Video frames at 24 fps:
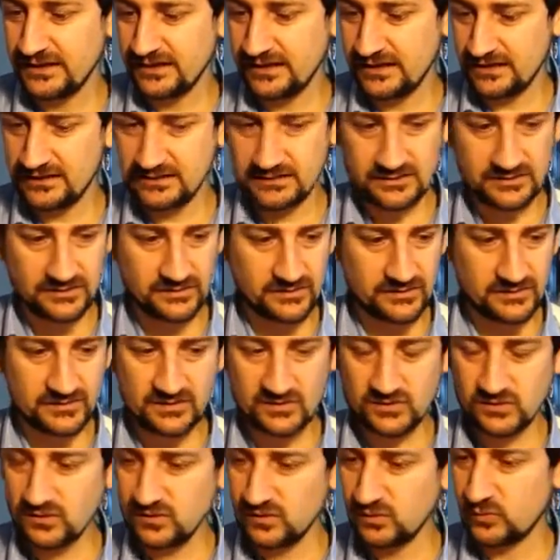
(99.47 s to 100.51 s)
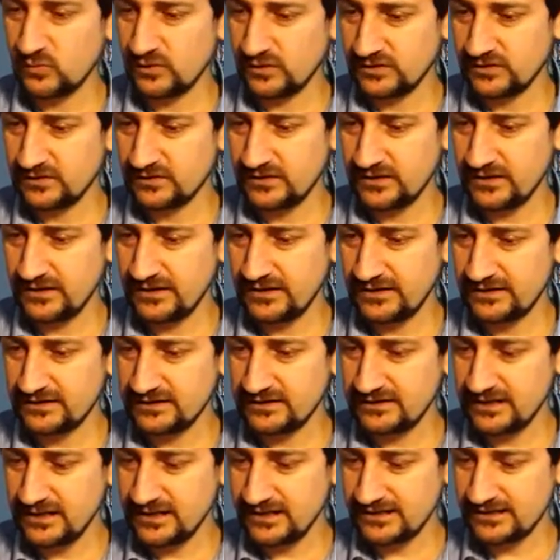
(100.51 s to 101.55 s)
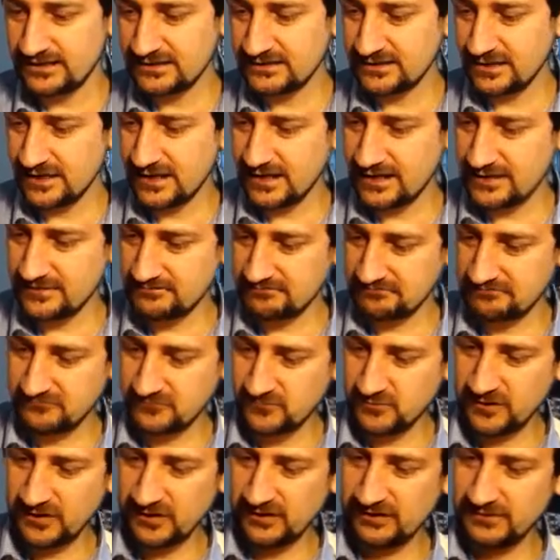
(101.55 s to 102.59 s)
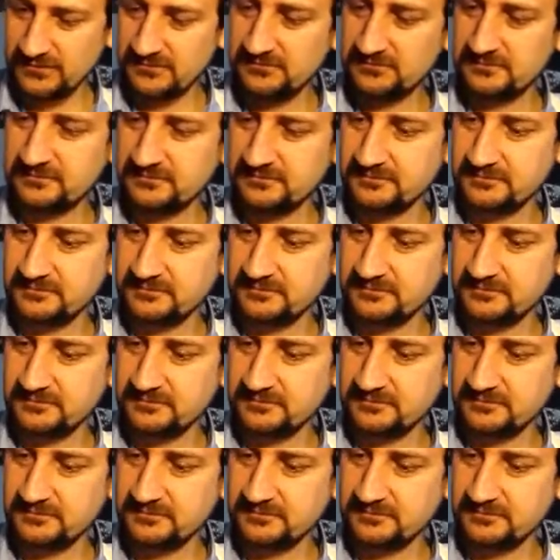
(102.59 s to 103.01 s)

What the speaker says: Easy to install, we'll see. Sleek design, well,